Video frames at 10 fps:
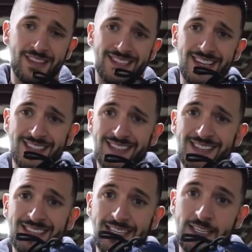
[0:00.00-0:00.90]
the
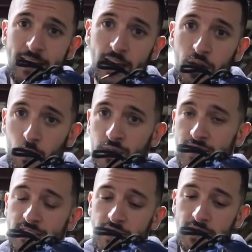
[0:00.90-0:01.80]
6s, stick with
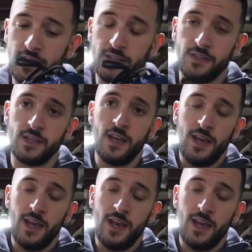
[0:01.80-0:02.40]
the 6s.